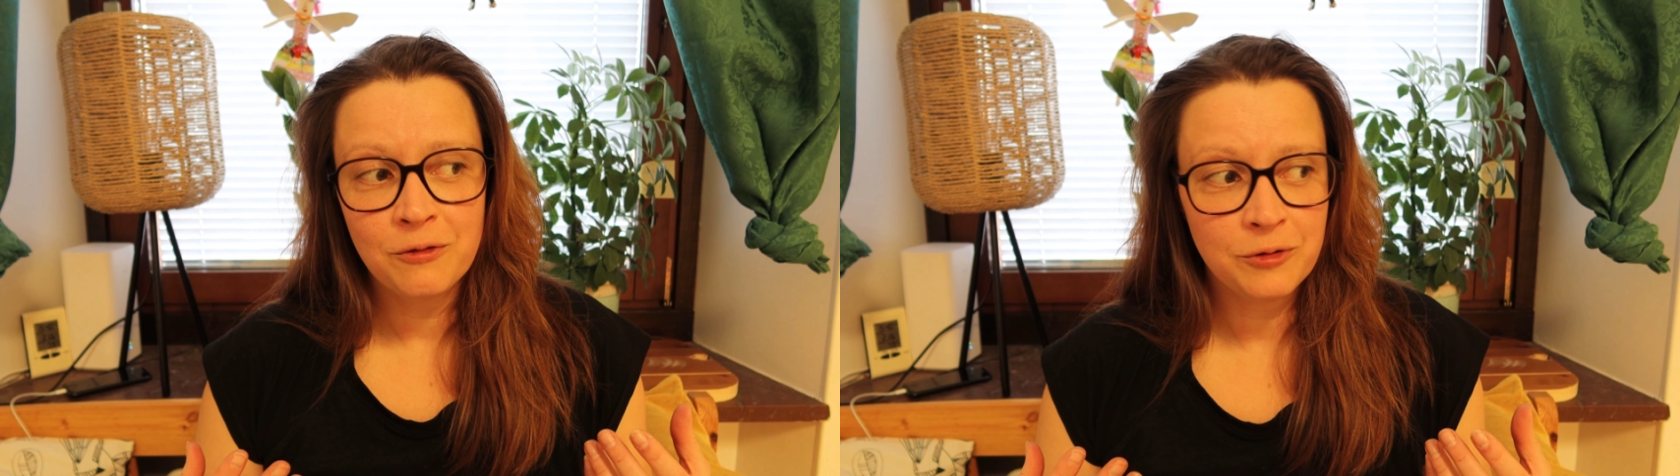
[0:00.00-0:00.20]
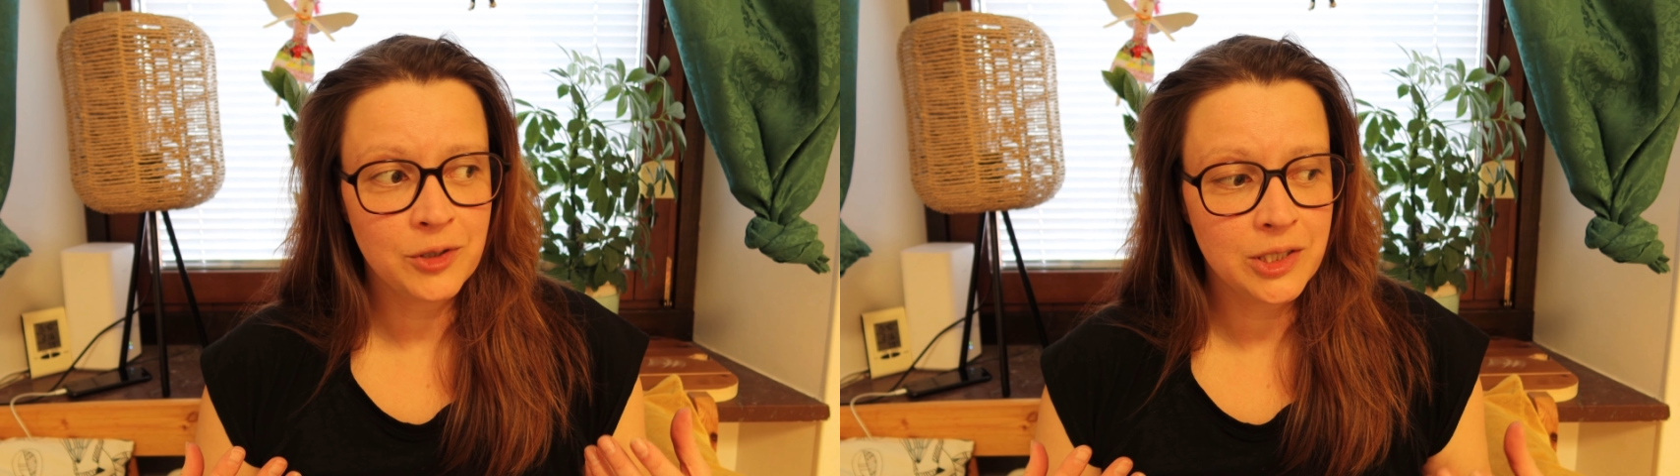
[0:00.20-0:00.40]

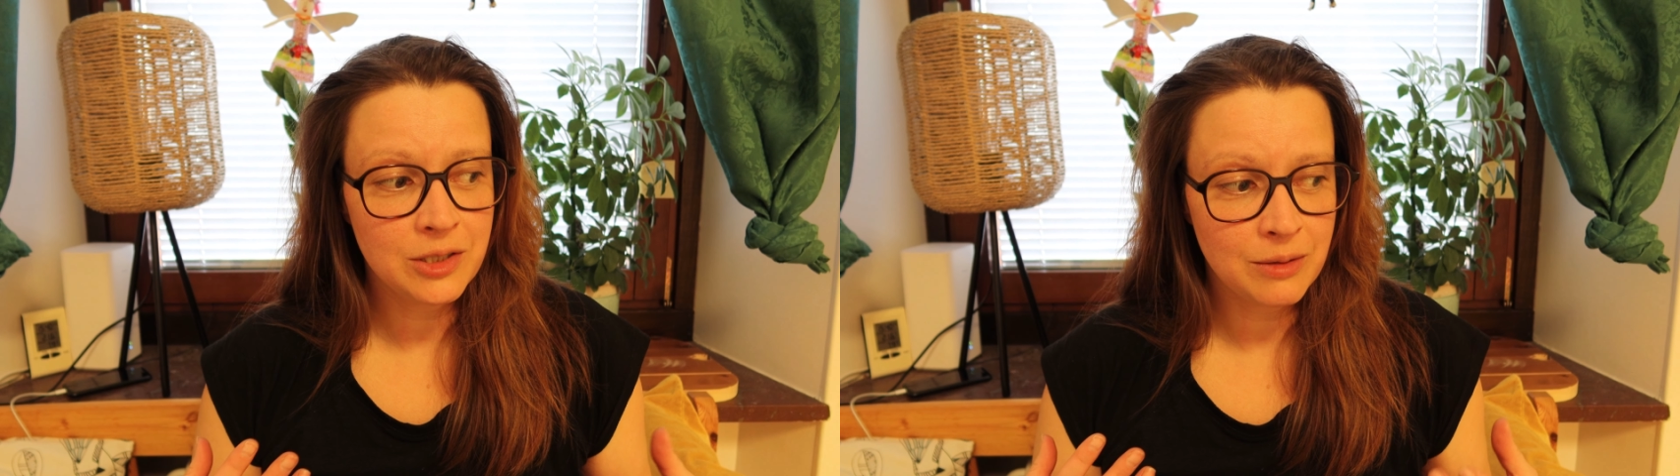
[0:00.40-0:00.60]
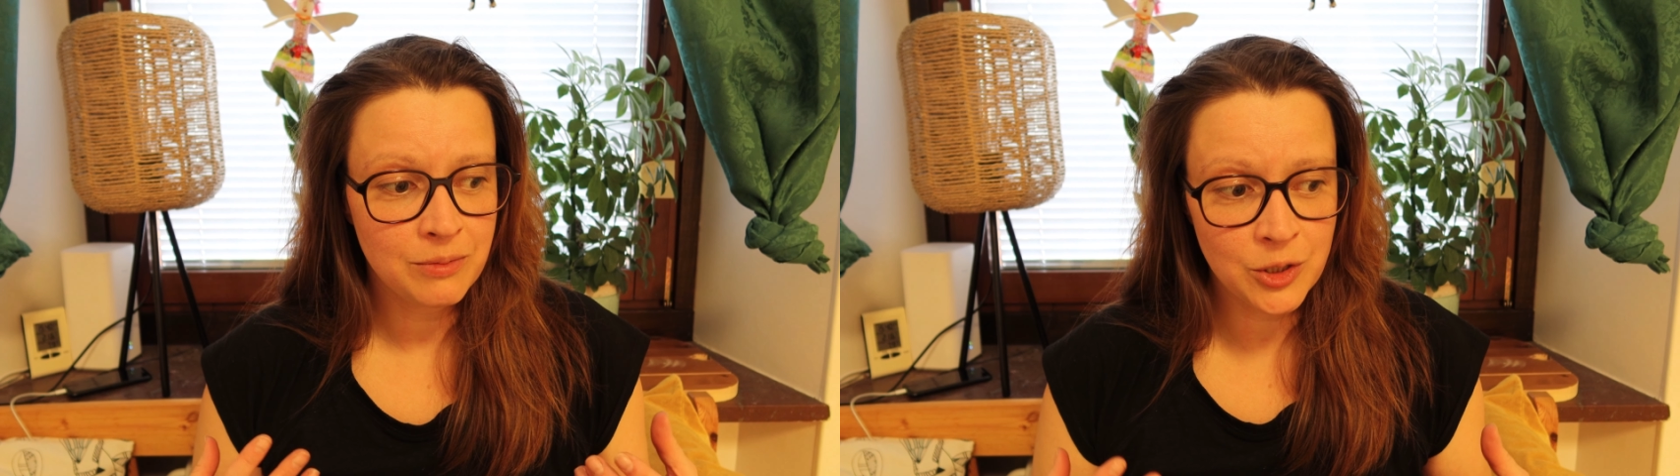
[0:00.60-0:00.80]
for
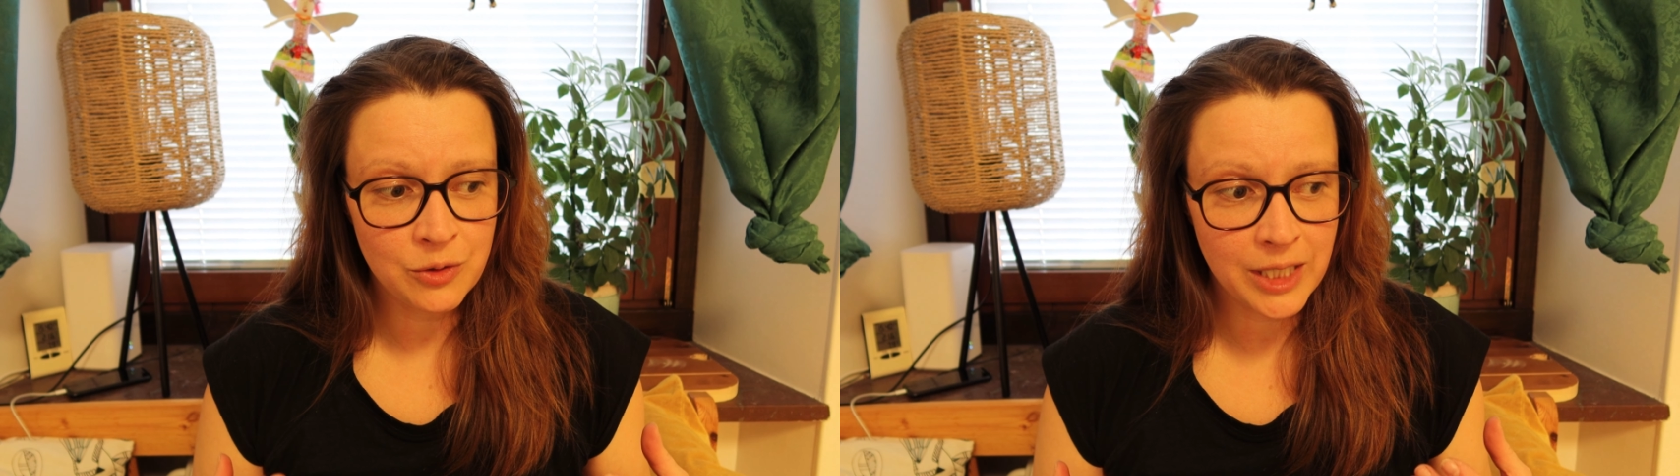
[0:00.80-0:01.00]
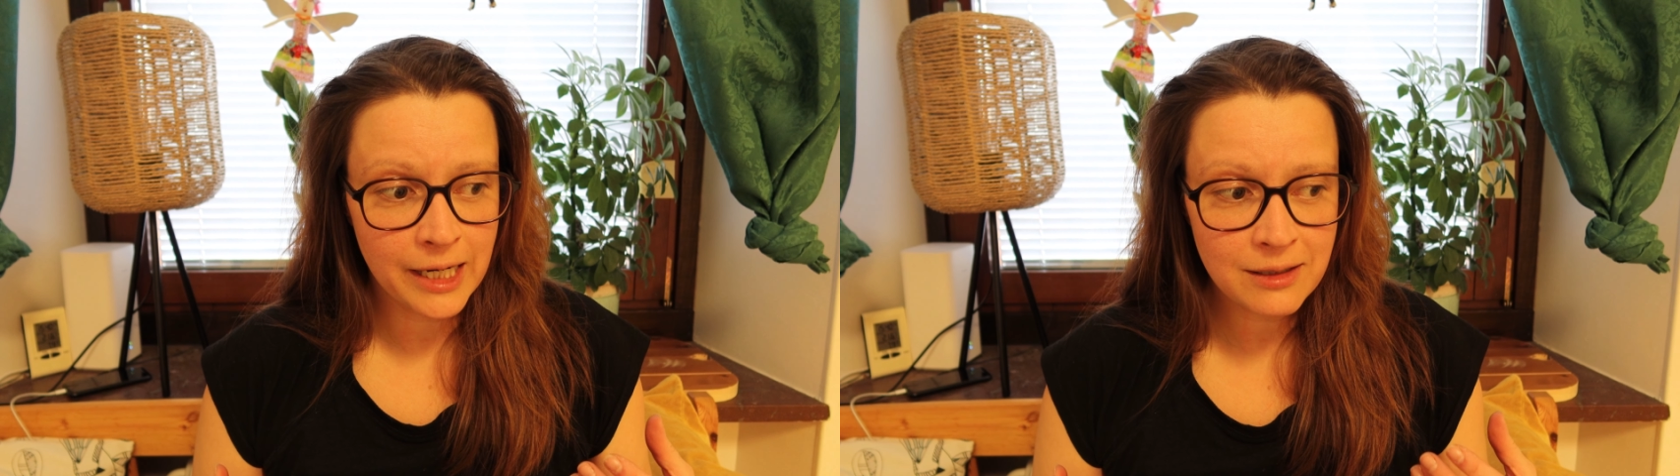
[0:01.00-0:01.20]
some new
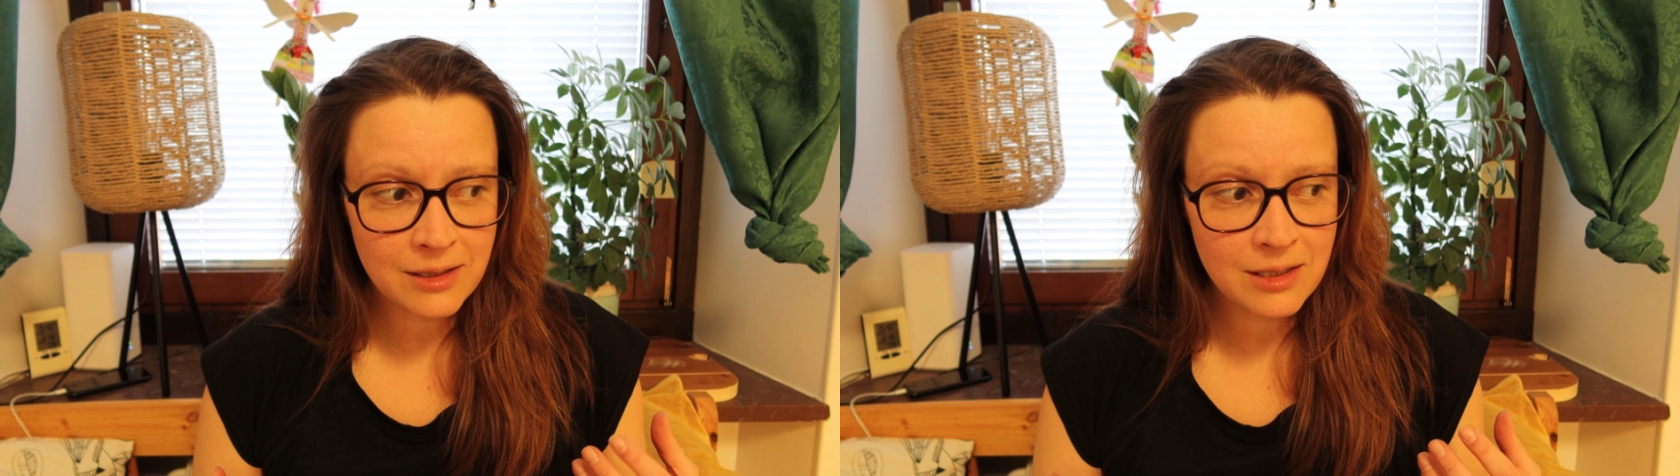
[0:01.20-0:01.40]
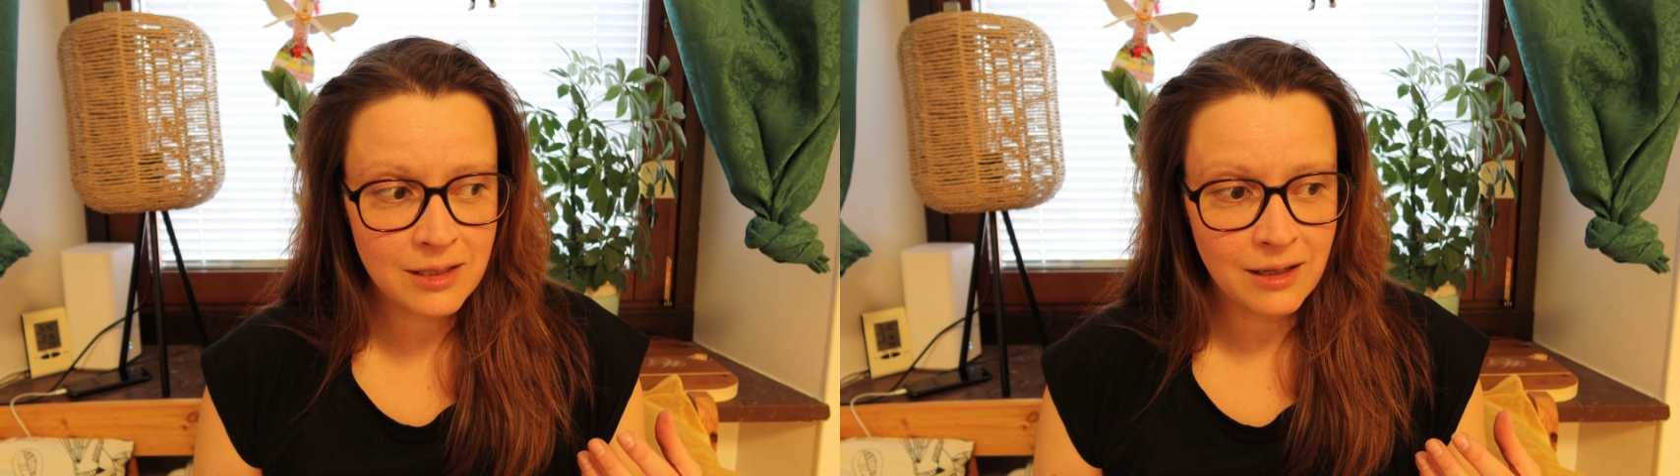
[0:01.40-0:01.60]

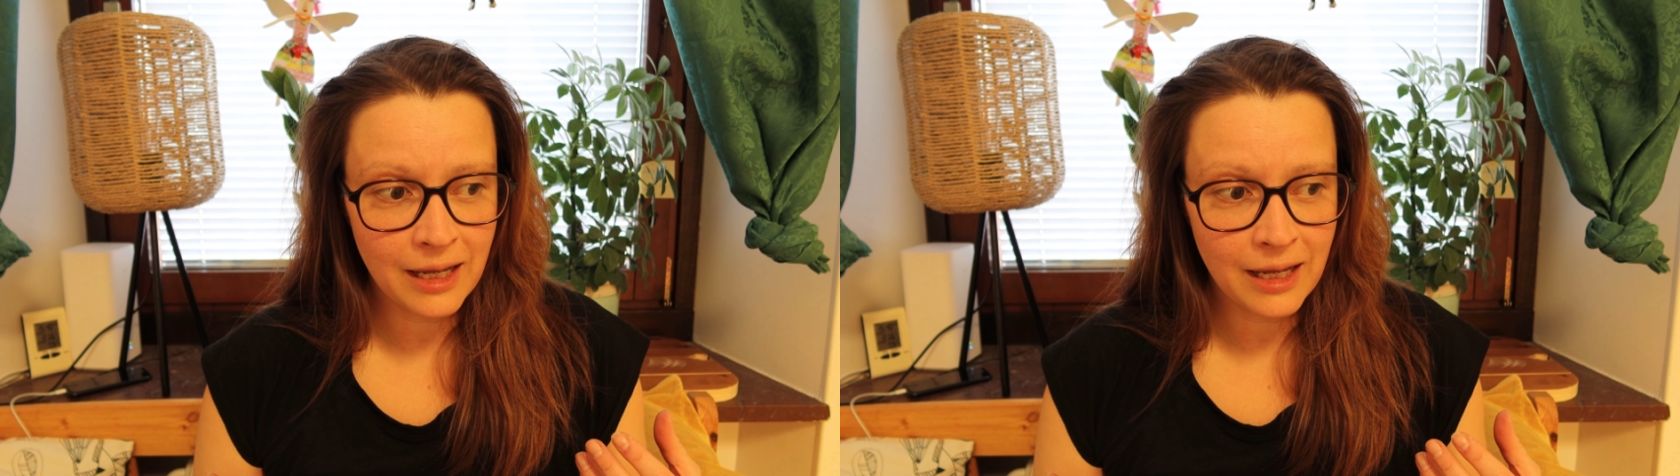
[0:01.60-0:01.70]
ducts,